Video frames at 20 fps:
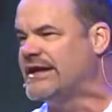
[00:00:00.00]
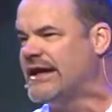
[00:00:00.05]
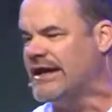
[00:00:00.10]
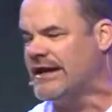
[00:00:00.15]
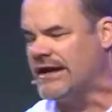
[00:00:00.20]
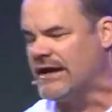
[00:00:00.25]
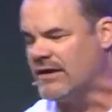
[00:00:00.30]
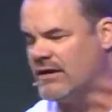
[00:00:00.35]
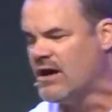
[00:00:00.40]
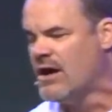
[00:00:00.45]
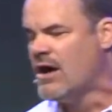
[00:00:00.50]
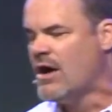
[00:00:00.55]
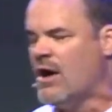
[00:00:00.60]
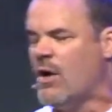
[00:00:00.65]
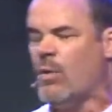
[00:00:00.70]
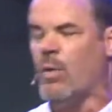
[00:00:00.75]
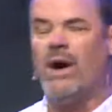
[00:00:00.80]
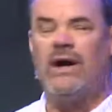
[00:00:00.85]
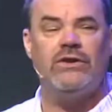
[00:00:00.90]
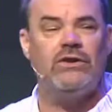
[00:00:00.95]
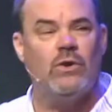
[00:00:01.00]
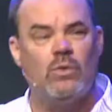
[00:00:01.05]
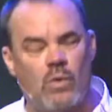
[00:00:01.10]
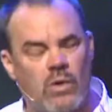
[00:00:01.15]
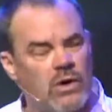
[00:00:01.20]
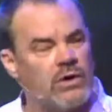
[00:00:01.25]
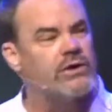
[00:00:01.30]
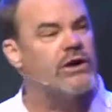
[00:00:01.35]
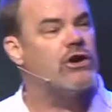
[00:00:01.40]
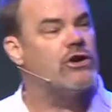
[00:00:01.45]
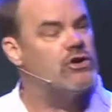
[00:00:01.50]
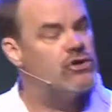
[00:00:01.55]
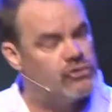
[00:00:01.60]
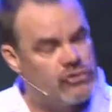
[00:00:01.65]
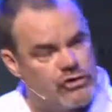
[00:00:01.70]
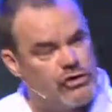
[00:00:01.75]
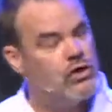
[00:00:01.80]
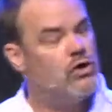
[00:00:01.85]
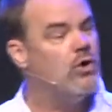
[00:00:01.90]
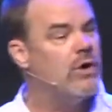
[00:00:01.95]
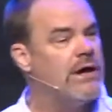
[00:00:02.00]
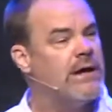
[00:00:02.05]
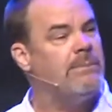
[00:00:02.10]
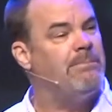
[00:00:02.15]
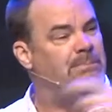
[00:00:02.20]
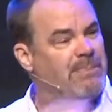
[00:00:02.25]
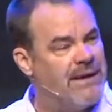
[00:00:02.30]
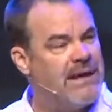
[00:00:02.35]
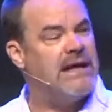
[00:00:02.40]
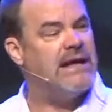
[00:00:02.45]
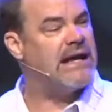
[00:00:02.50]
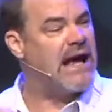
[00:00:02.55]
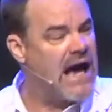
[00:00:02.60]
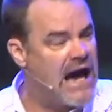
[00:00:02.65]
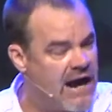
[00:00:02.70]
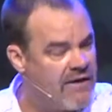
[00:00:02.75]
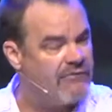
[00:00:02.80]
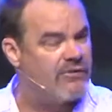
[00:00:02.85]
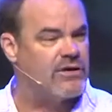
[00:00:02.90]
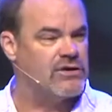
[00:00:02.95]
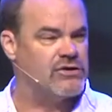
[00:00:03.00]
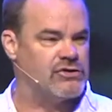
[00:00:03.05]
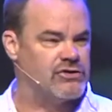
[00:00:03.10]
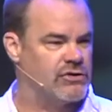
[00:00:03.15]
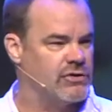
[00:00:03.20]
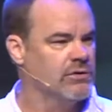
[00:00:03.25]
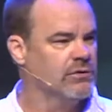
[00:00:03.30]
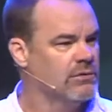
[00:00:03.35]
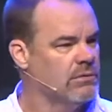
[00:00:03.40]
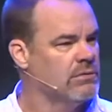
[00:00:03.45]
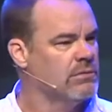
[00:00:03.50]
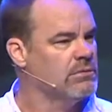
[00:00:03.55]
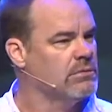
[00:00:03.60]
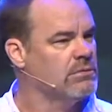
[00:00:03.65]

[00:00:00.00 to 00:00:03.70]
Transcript: to Gideon, What in the world are you doing being average?